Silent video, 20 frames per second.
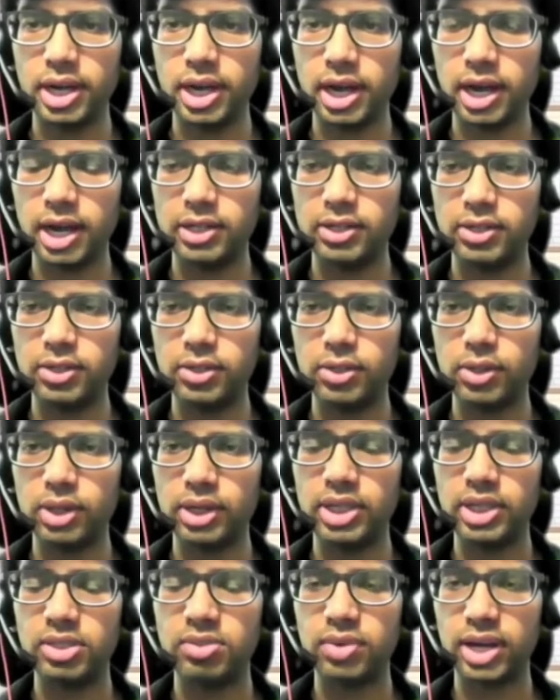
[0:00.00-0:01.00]
and so
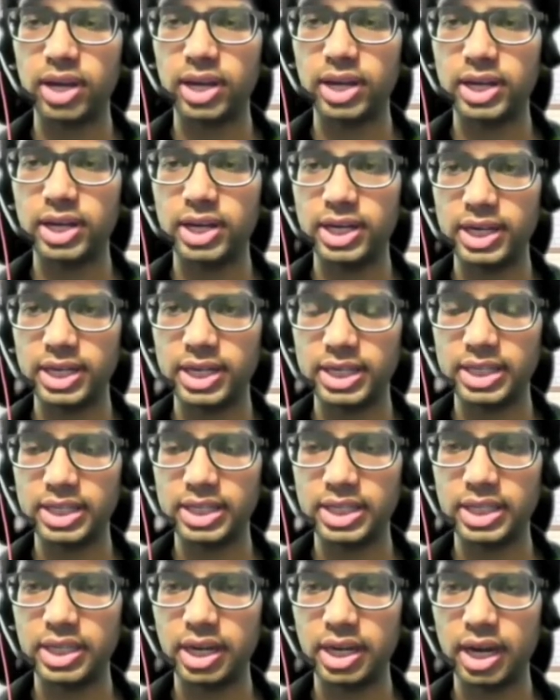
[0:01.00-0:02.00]
it is very
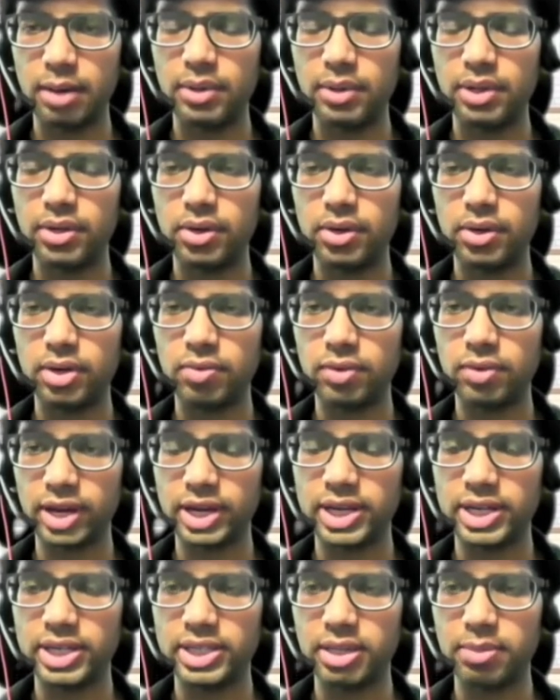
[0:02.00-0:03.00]
easy. I mean, not
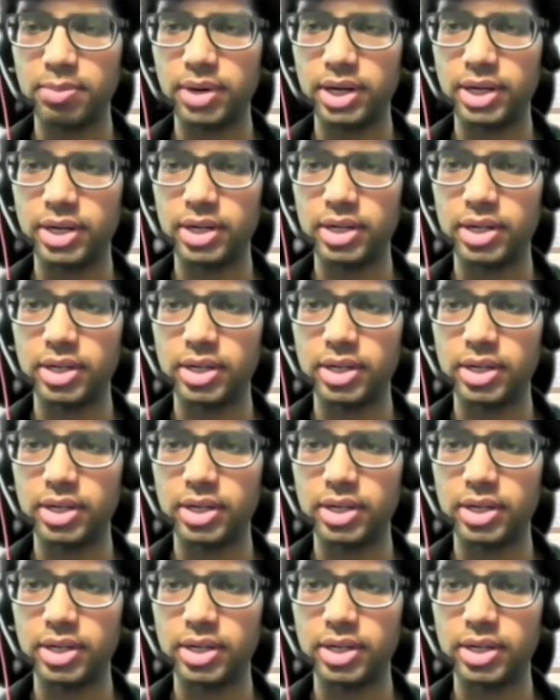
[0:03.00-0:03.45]
very easy, but